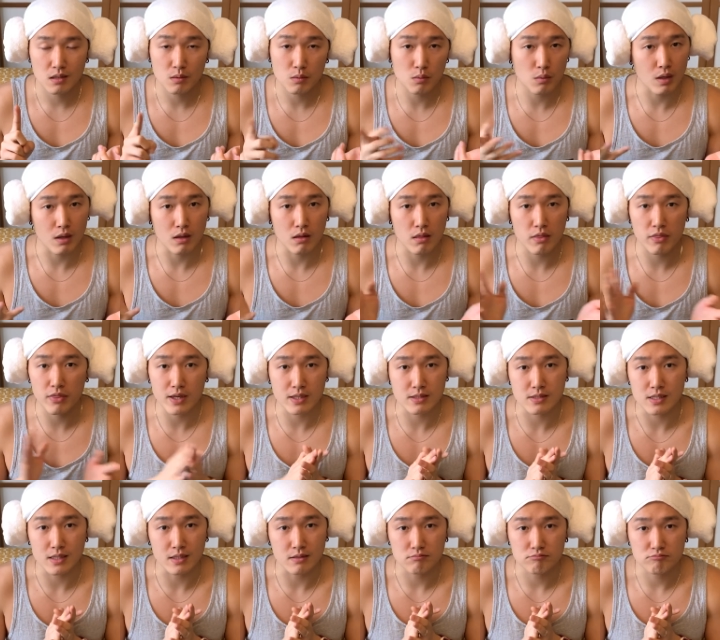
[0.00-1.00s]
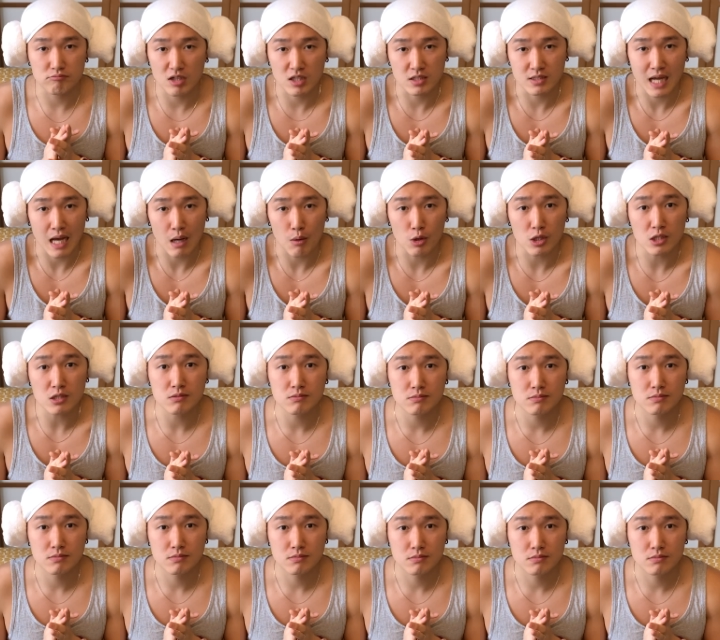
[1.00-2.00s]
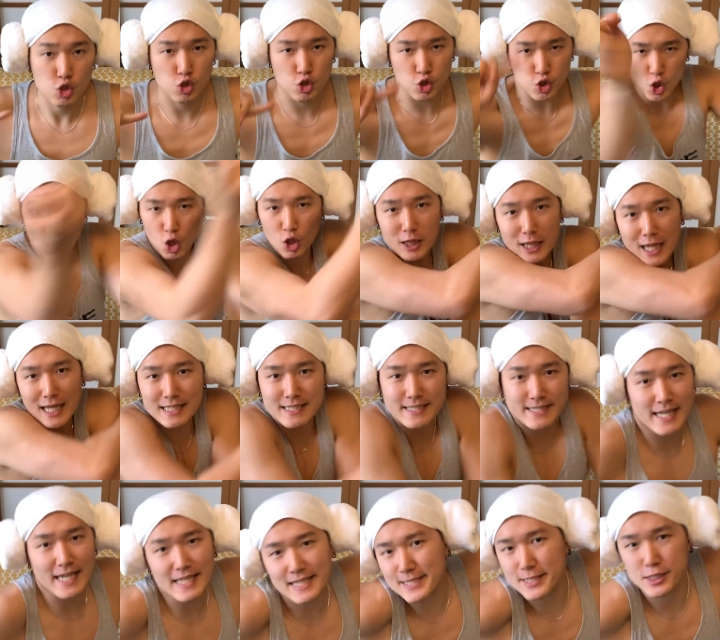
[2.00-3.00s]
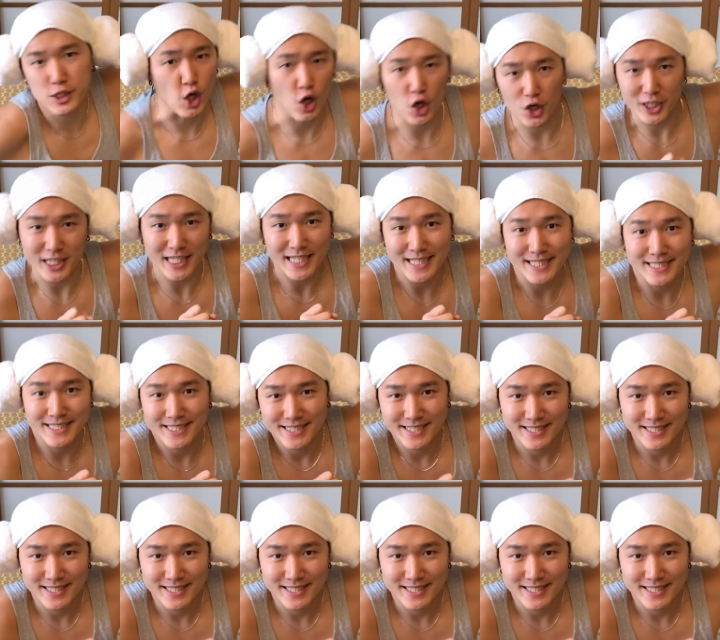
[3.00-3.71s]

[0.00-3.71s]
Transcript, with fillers: well, that's it. A towel. So let's get started!